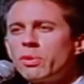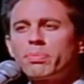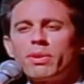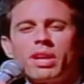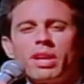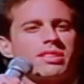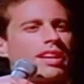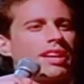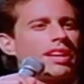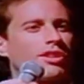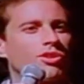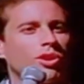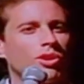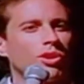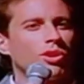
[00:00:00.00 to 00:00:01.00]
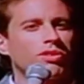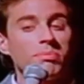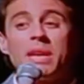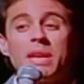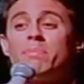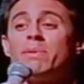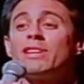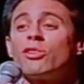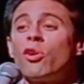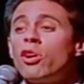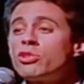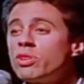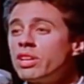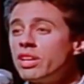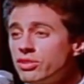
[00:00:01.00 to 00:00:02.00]
kind of humor Danny employs
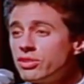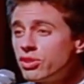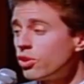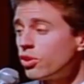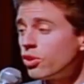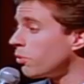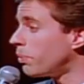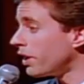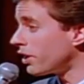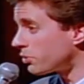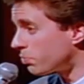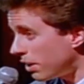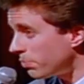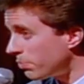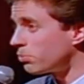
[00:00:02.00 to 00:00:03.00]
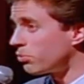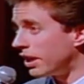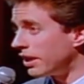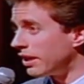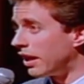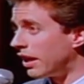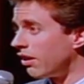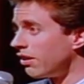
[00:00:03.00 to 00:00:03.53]
in his observational comedy.